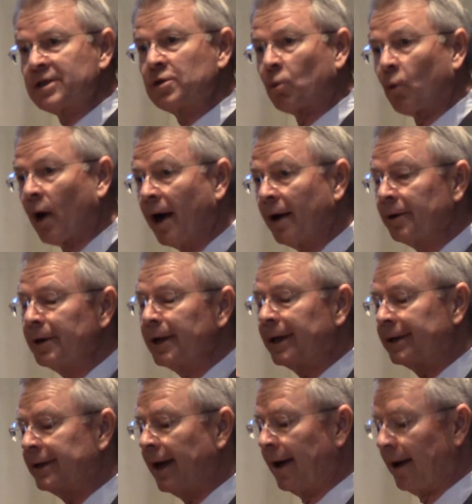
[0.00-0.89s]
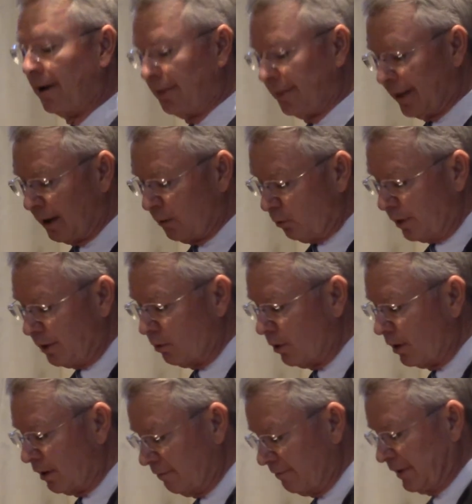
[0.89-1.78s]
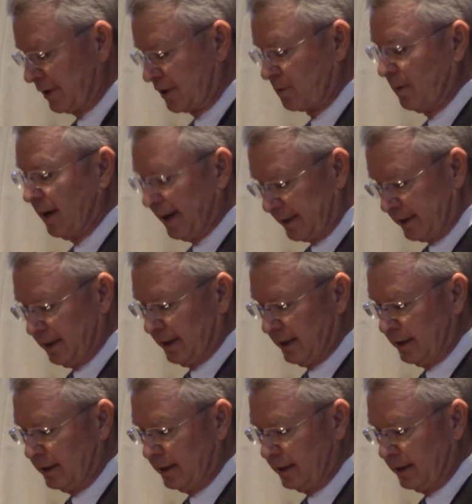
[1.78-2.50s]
rounding down than we would have expected.